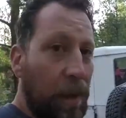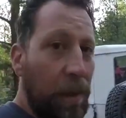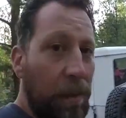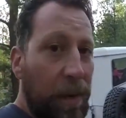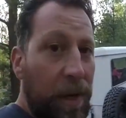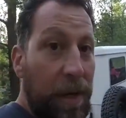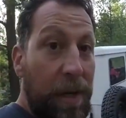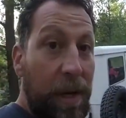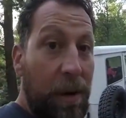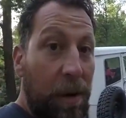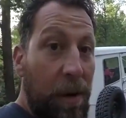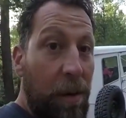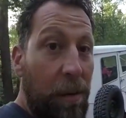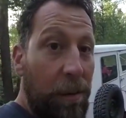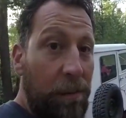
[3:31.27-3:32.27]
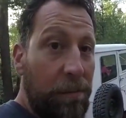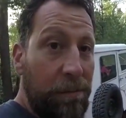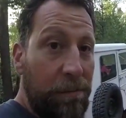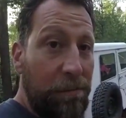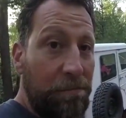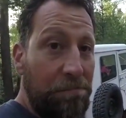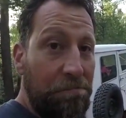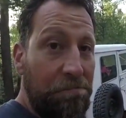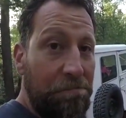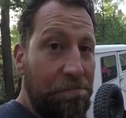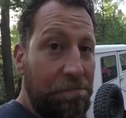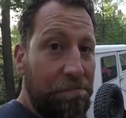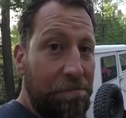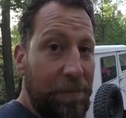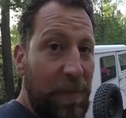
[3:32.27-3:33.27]
bit of dinner going.
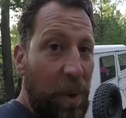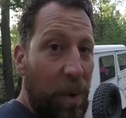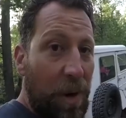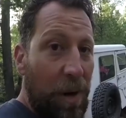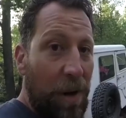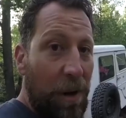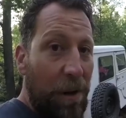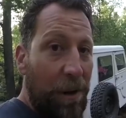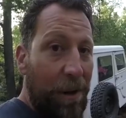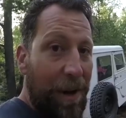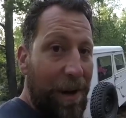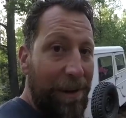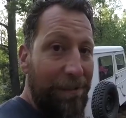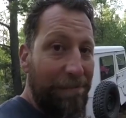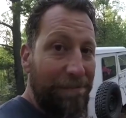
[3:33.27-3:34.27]
Get ready to call it a night.